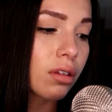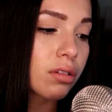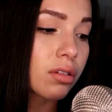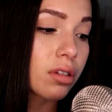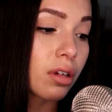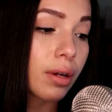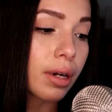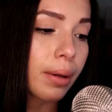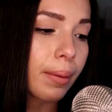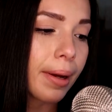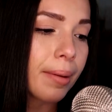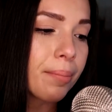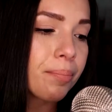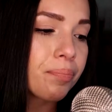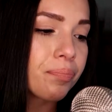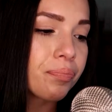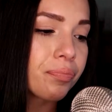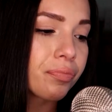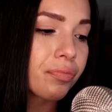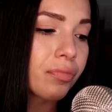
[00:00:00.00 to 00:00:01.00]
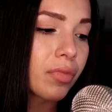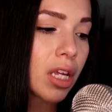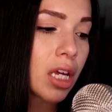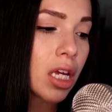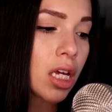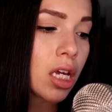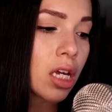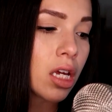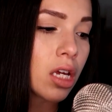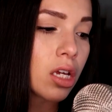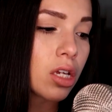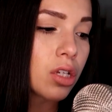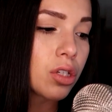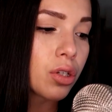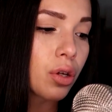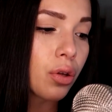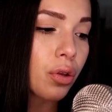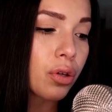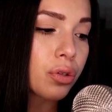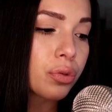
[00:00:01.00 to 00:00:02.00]
So anyway,
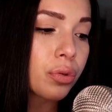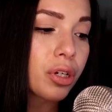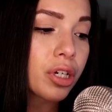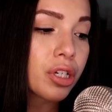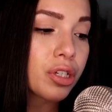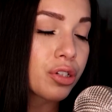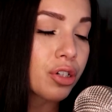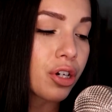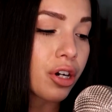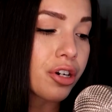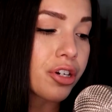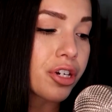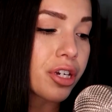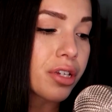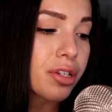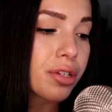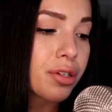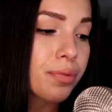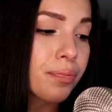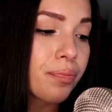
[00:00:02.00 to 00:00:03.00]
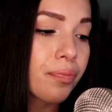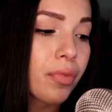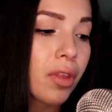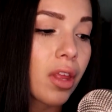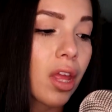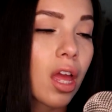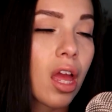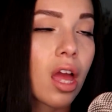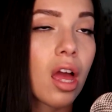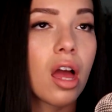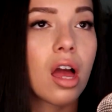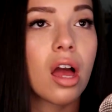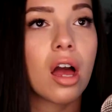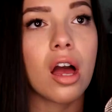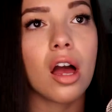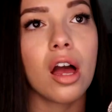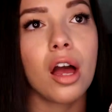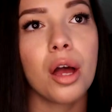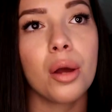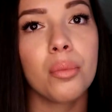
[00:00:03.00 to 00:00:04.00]
so those were his charges.
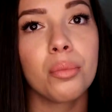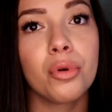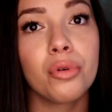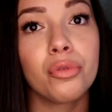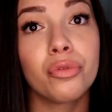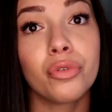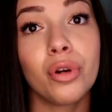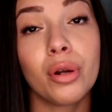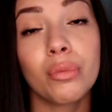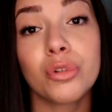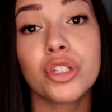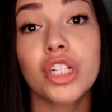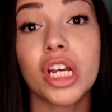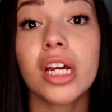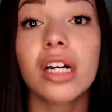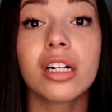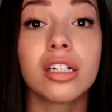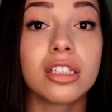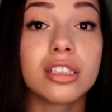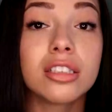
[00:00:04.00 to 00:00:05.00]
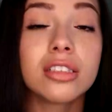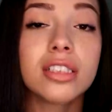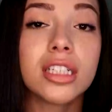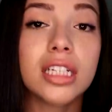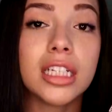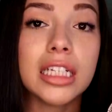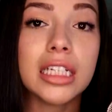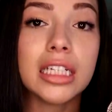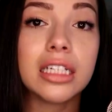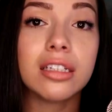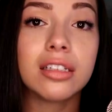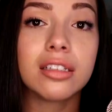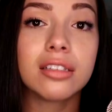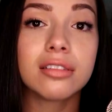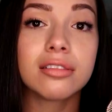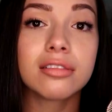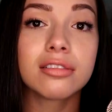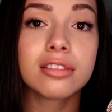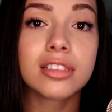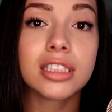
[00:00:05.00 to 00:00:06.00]
From jail, he
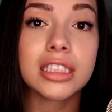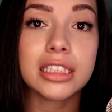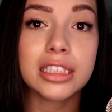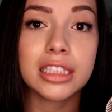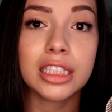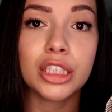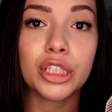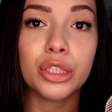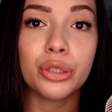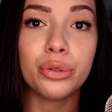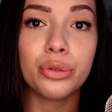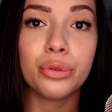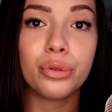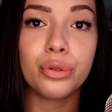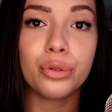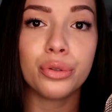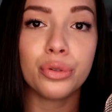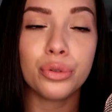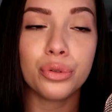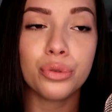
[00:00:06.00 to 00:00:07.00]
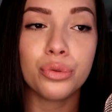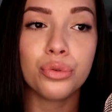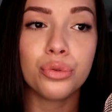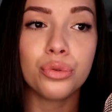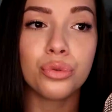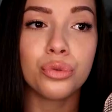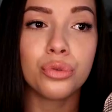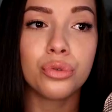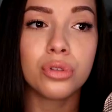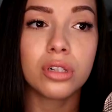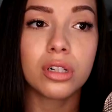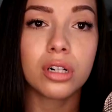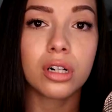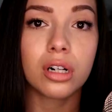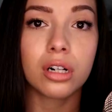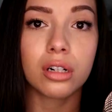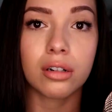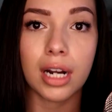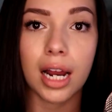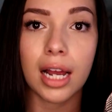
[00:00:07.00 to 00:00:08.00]
continued to
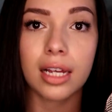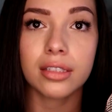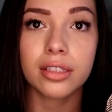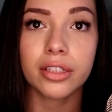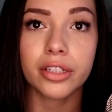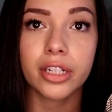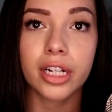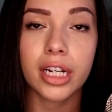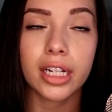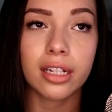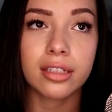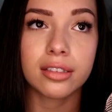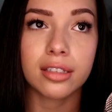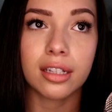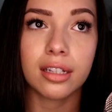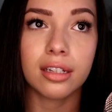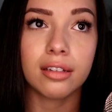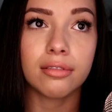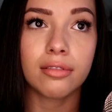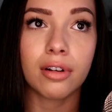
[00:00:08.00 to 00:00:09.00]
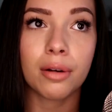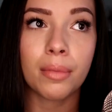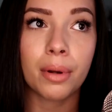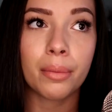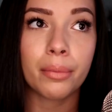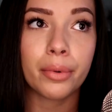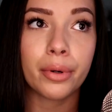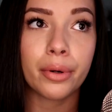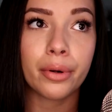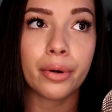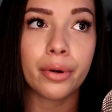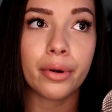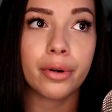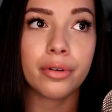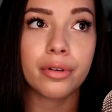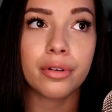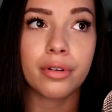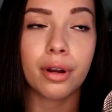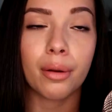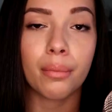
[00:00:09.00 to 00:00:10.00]
harass her. I guess he remembered
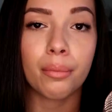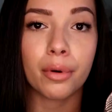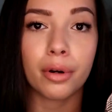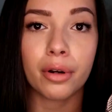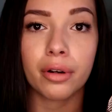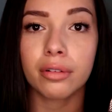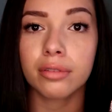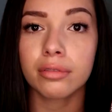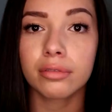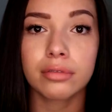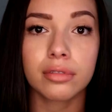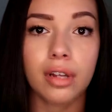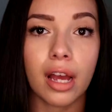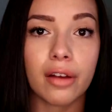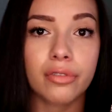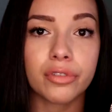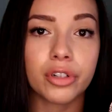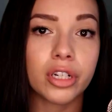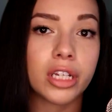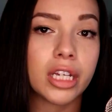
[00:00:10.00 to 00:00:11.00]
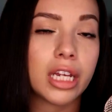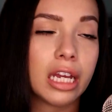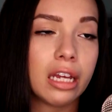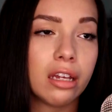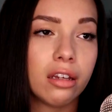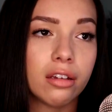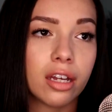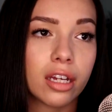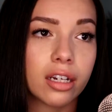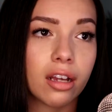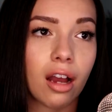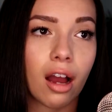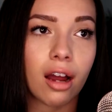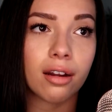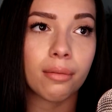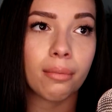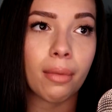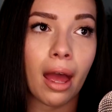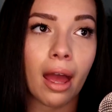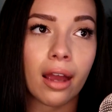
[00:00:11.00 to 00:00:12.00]
her number after he had
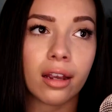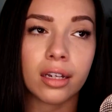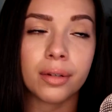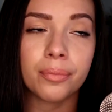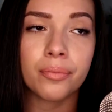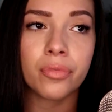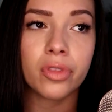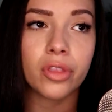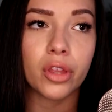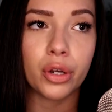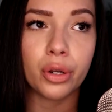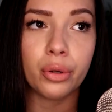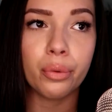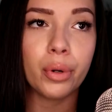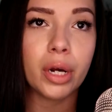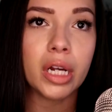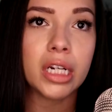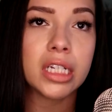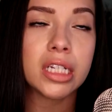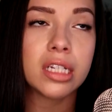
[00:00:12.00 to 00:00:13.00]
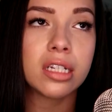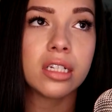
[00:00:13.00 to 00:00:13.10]
got it back, the new one,